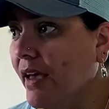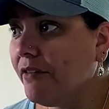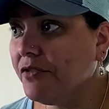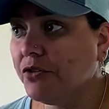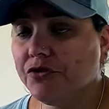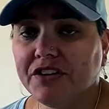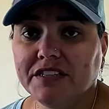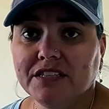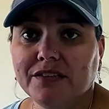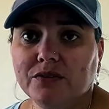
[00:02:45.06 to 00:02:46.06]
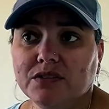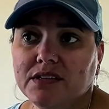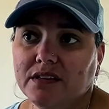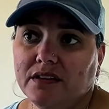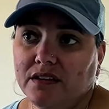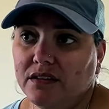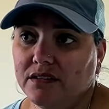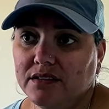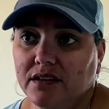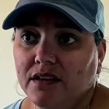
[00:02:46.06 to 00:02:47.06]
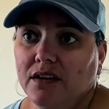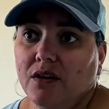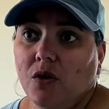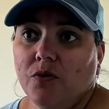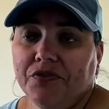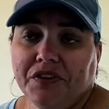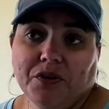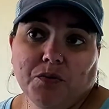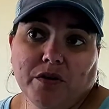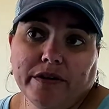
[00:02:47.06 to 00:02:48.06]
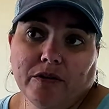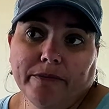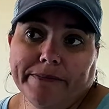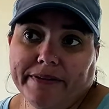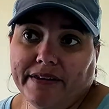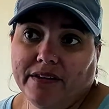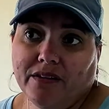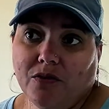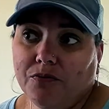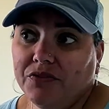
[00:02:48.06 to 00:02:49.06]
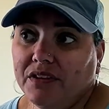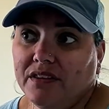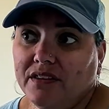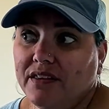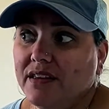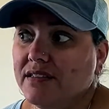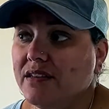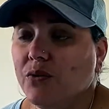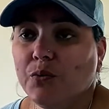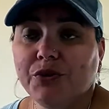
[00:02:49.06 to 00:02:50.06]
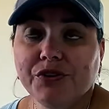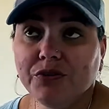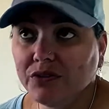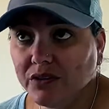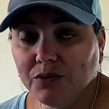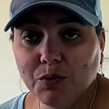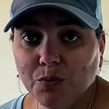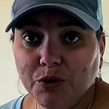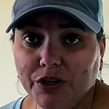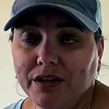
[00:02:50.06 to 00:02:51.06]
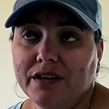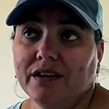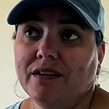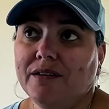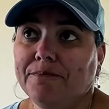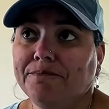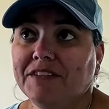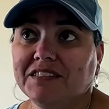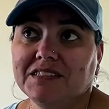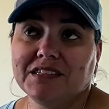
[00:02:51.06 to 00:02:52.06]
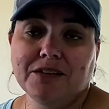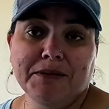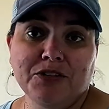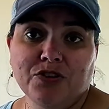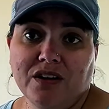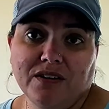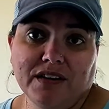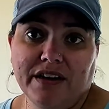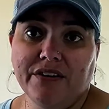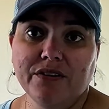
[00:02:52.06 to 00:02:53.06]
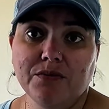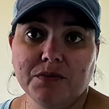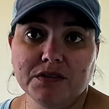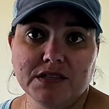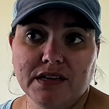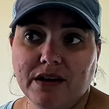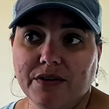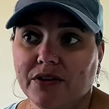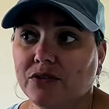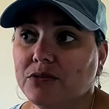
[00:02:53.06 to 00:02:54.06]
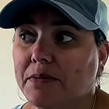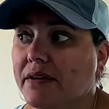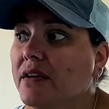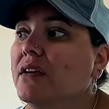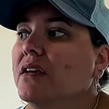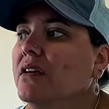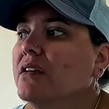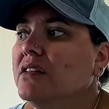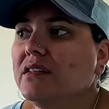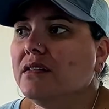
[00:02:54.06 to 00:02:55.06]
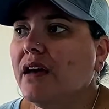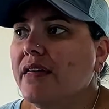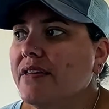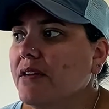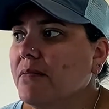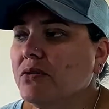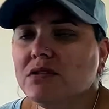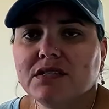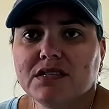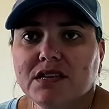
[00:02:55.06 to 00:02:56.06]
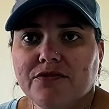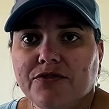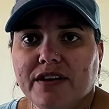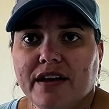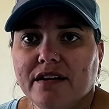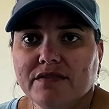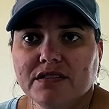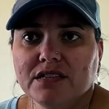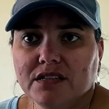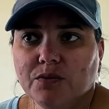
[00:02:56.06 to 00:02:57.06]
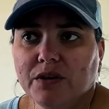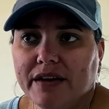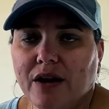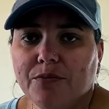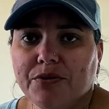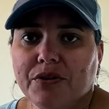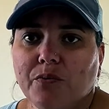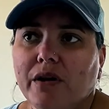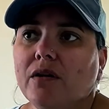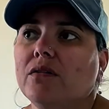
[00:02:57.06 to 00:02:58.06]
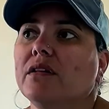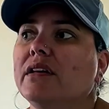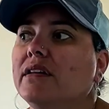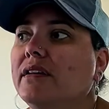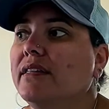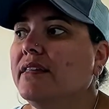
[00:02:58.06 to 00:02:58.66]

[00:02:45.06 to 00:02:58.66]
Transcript: feel free to use it, and hopefully it will help, and hopefully the things that we're using will work. This is going to be trial and error, and we'll see how it goes, but I think most of the stuff we have is going to work out pretty well, and I